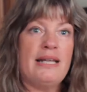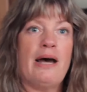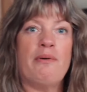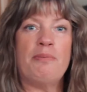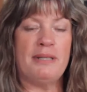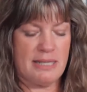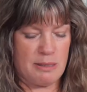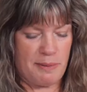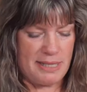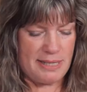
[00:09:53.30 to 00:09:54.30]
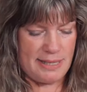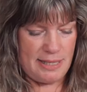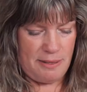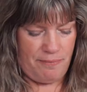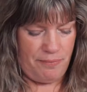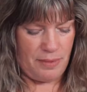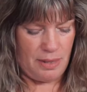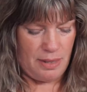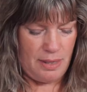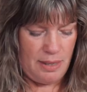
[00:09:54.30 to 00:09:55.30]
Now we put the spices in.
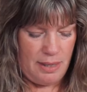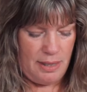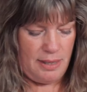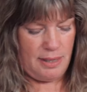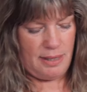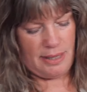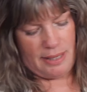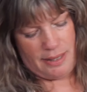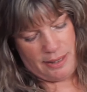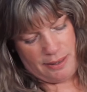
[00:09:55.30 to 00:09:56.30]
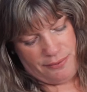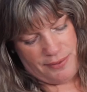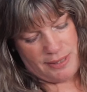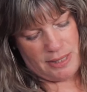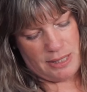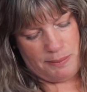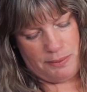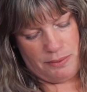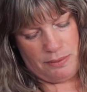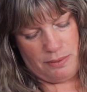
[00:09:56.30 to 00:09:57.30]
I need a 1/2
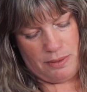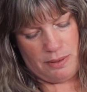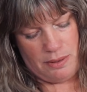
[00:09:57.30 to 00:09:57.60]
teaspoon